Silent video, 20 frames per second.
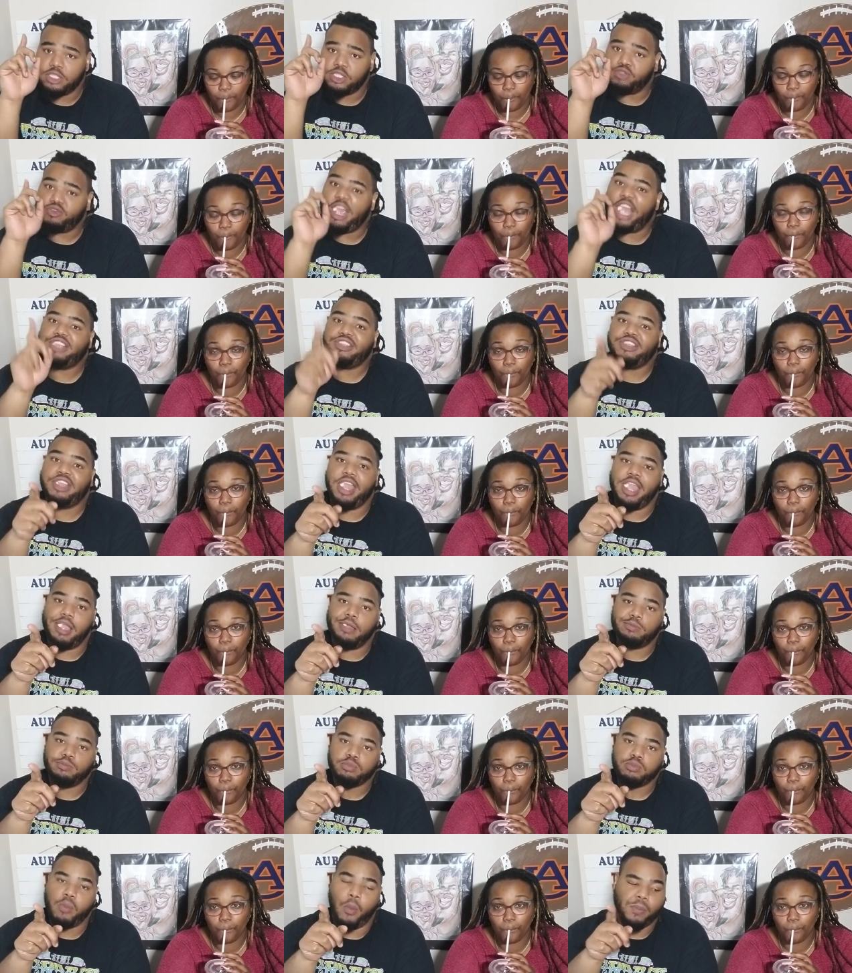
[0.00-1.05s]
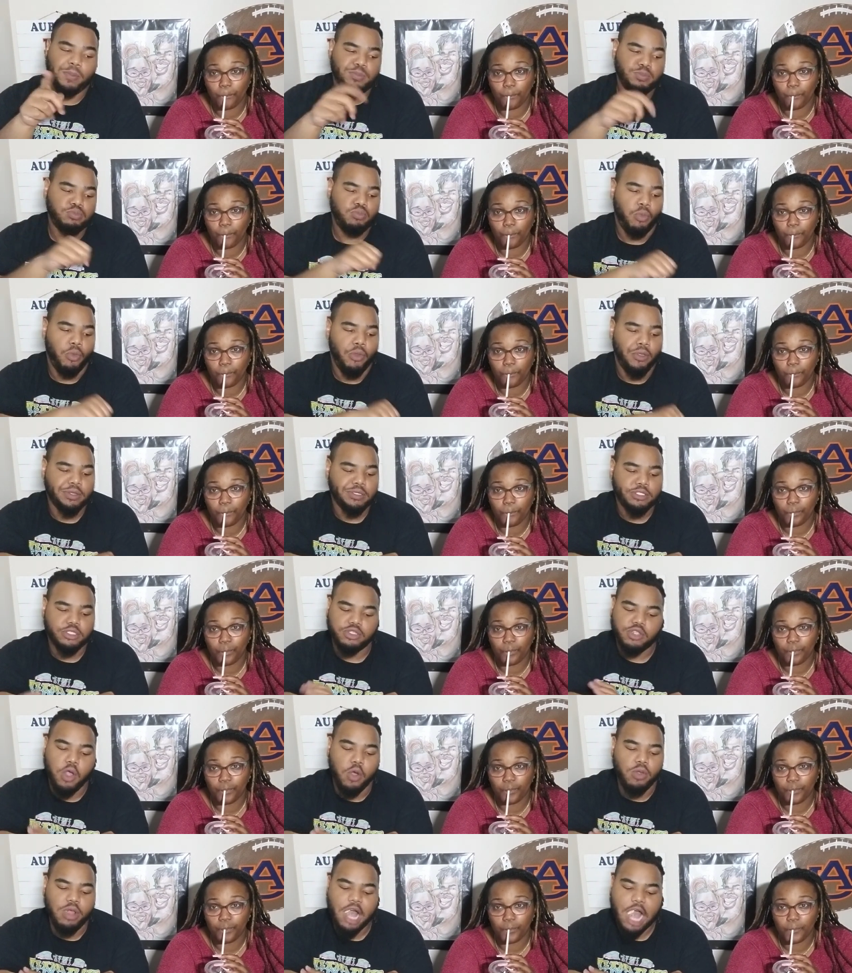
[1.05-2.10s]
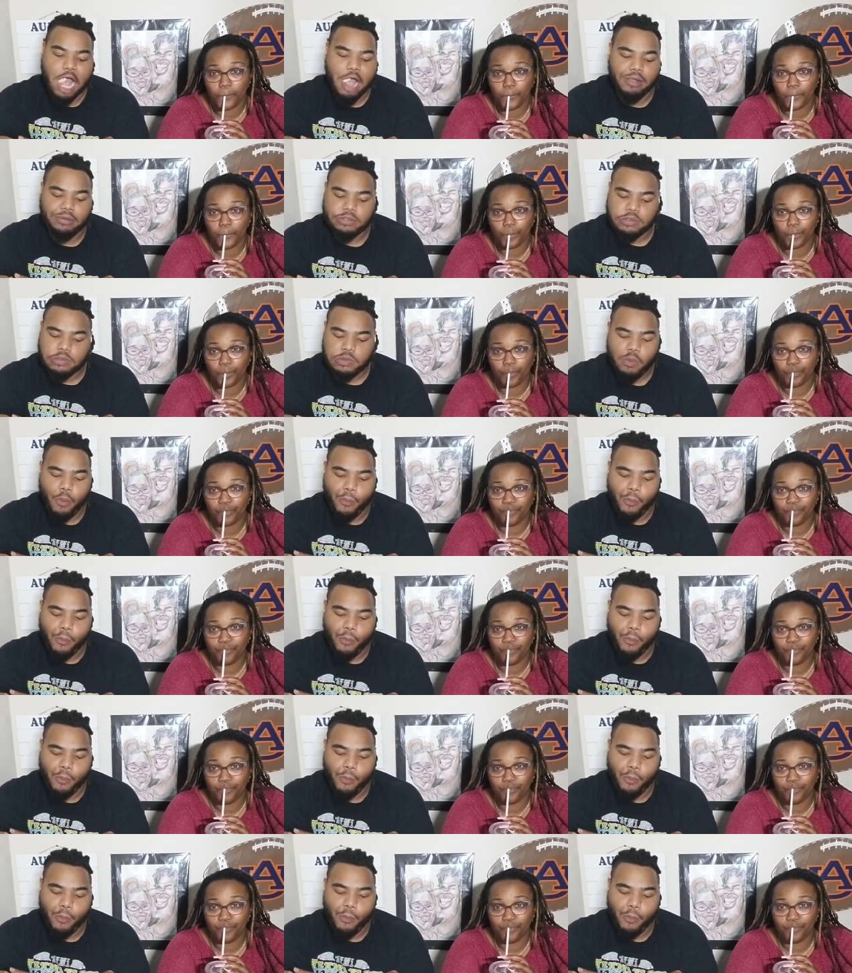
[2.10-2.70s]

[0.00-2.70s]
Speaker 1: Scratch that. No lie.